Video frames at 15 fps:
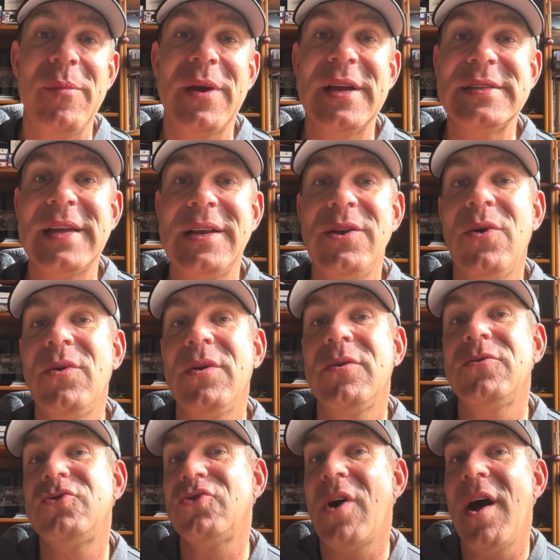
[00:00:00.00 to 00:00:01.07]
because I
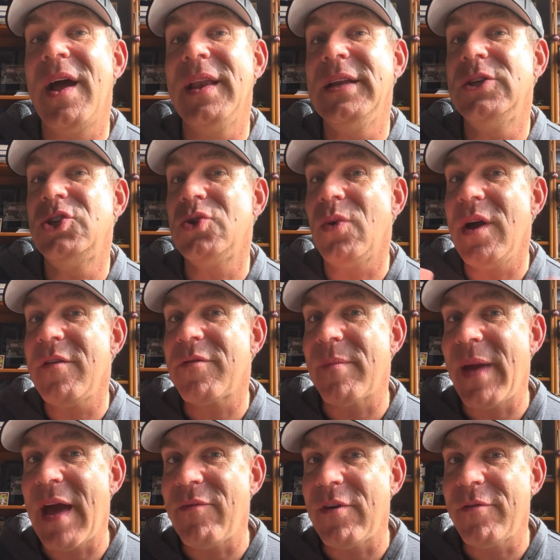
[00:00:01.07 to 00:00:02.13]
don't draw any joy from
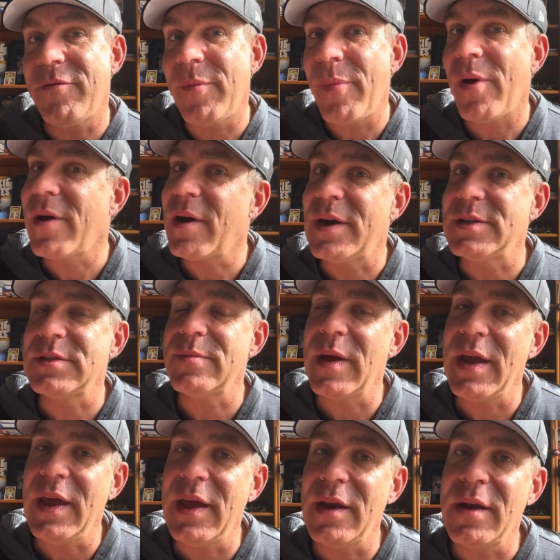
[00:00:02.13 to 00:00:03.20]
having football cards in my
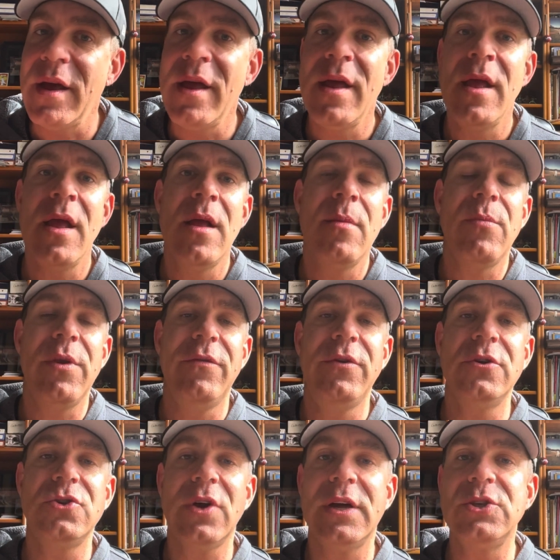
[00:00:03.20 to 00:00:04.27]
hand. But if
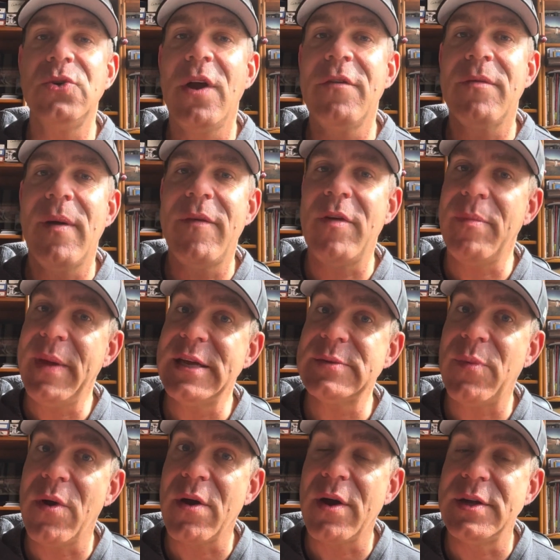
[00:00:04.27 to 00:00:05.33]
you draw joy from having
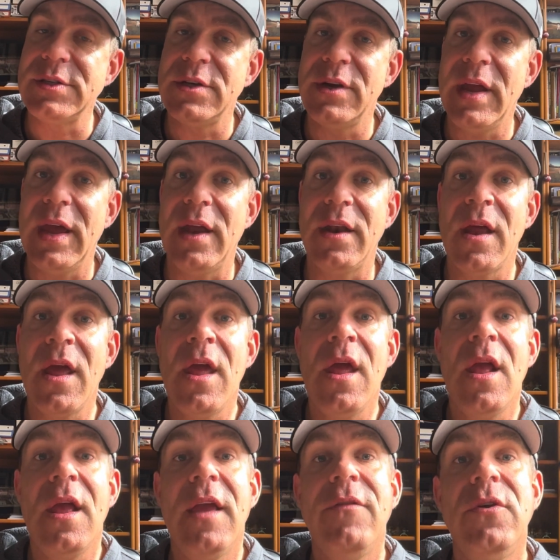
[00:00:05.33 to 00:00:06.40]
baseball cards in your hand,
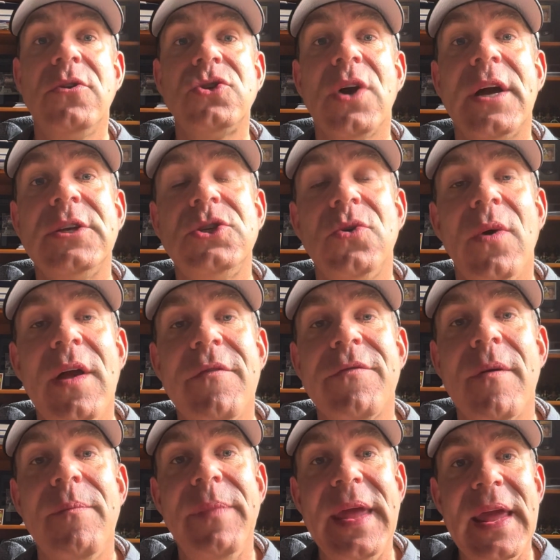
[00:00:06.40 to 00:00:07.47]
if you draw joy
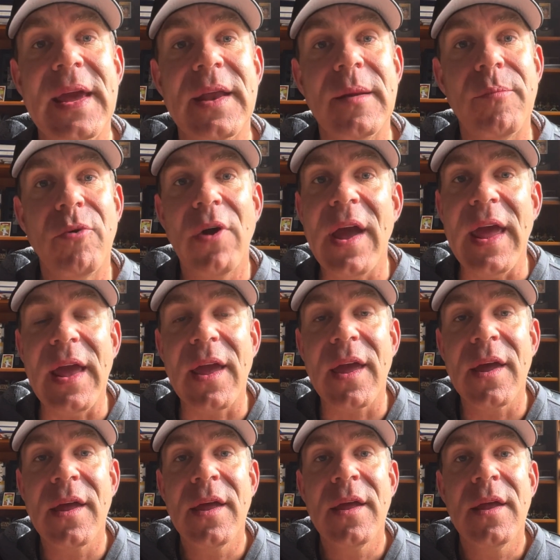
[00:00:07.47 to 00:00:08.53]
from being in a
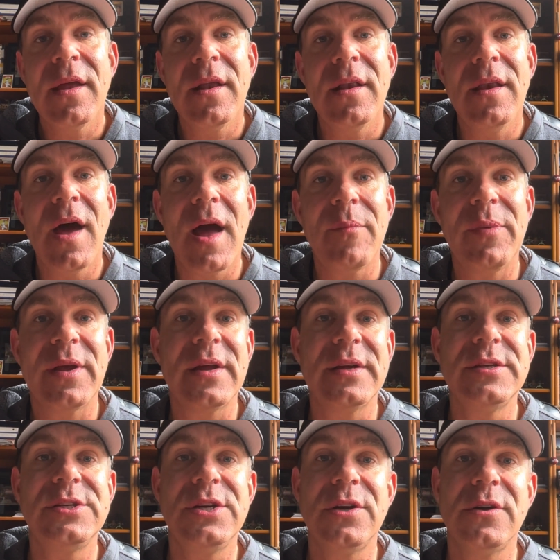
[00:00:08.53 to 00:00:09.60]
break, not
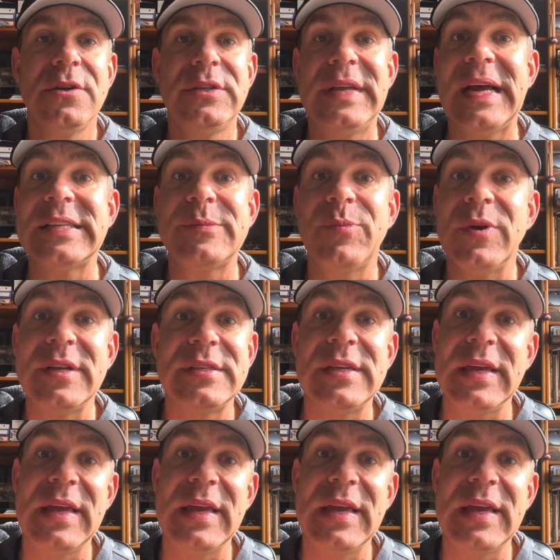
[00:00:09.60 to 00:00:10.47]
because you're desperate to